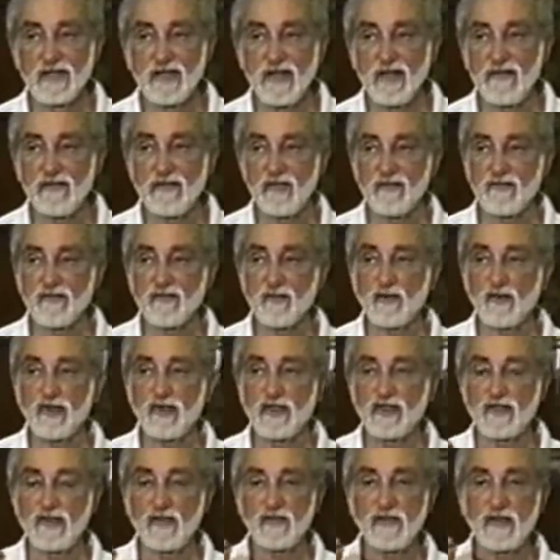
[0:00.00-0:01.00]
And therefore,
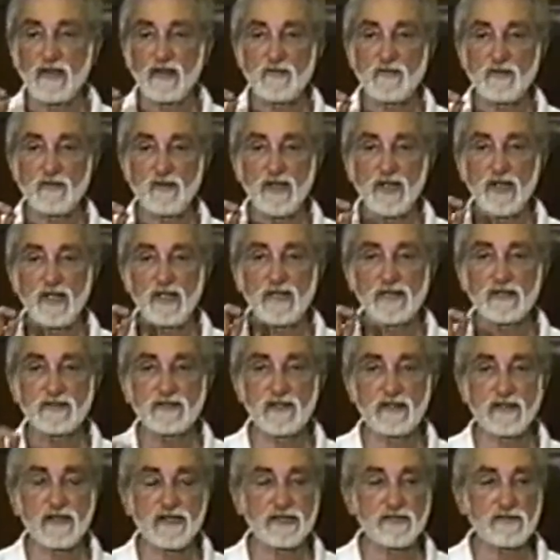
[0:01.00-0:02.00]
he can then bring
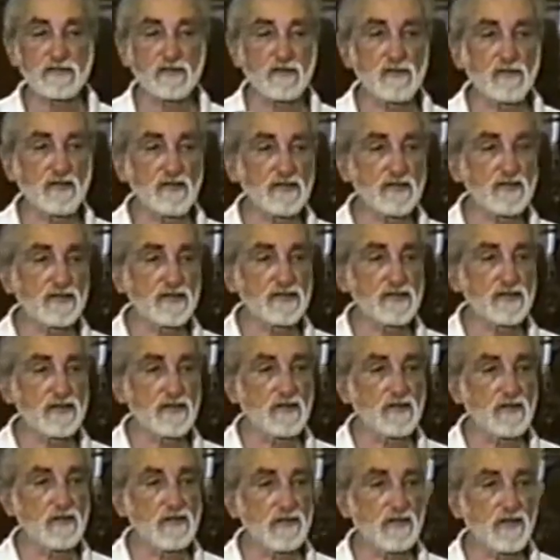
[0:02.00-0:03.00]
intellectual order into the
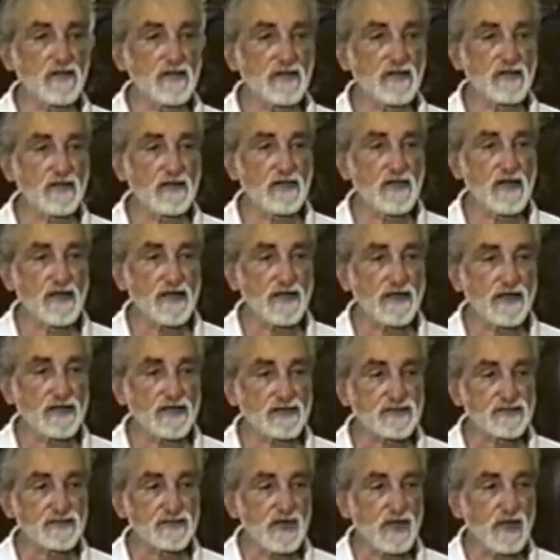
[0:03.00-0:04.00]
whole thing and
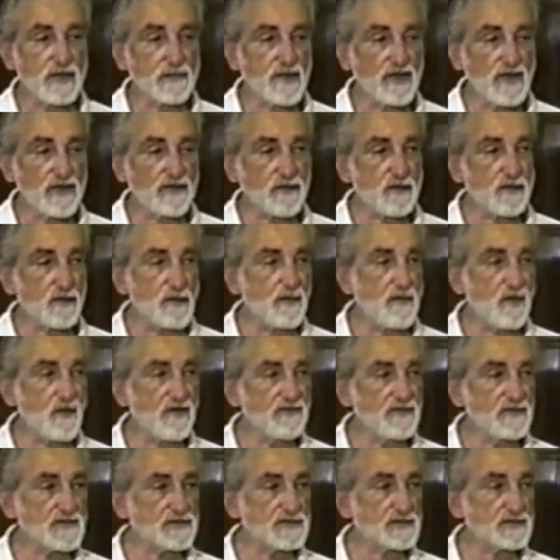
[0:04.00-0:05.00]
escape
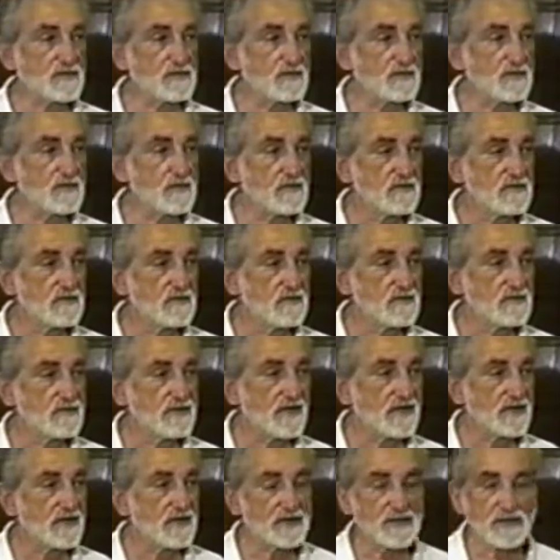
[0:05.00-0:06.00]
anthropomorphism.
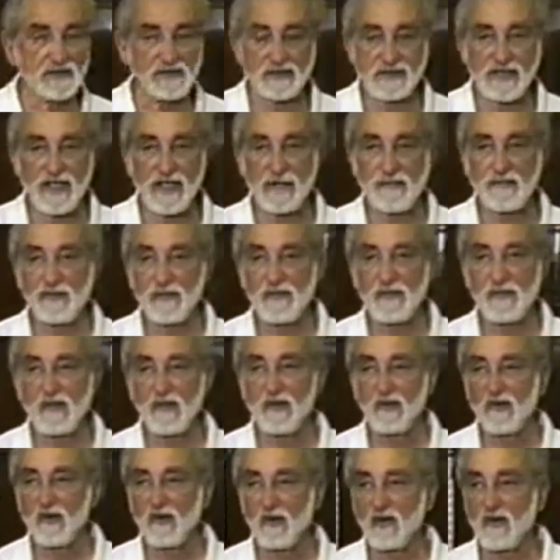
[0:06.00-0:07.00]
He can escape
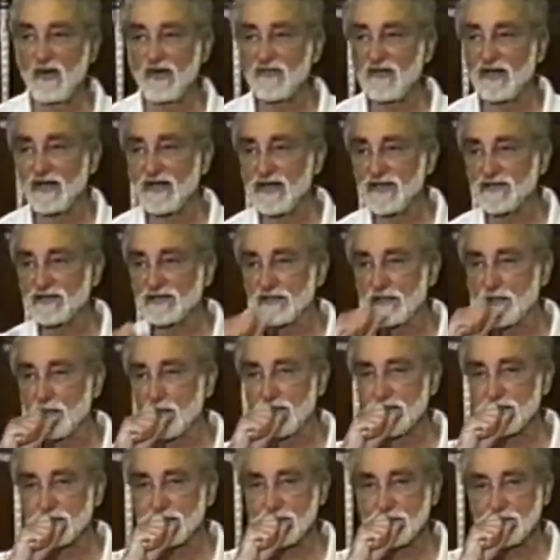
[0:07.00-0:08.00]
all of the
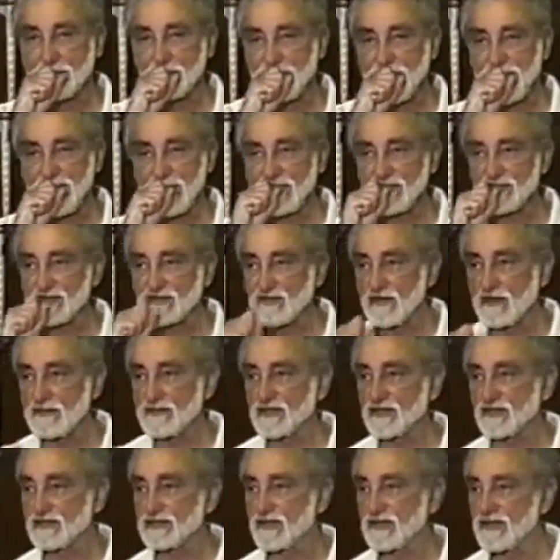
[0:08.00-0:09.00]
consequences of taking
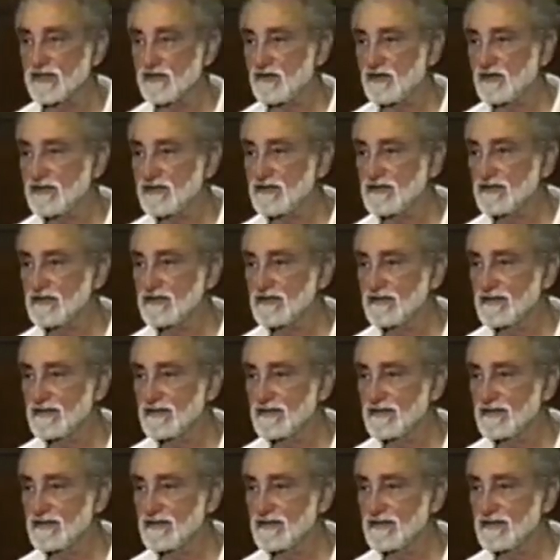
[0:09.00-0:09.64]
scriptures literally.